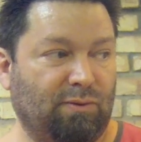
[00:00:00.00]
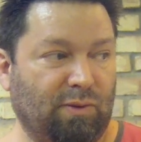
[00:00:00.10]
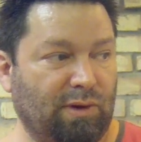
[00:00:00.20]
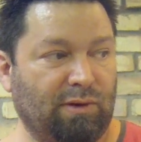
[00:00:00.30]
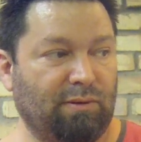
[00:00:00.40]

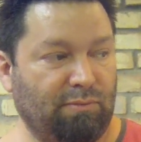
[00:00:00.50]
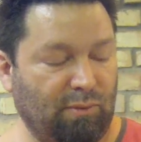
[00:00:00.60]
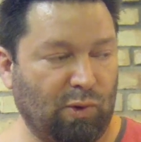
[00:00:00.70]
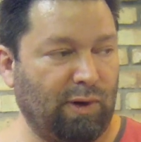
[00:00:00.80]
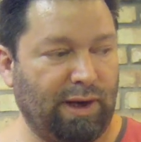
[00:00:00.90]
1 or
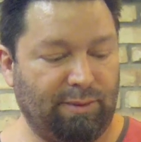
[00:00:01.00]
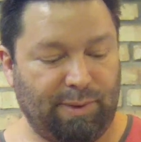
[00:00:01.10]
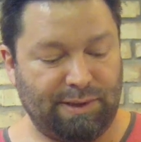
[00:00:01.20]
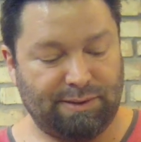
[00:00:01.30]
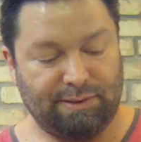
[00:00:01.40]
more head
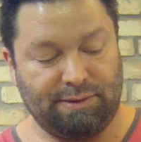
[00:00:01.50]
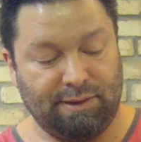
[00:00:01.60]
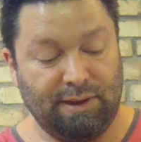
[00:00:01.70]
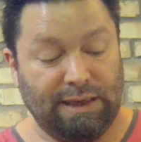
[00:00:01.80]
pieces,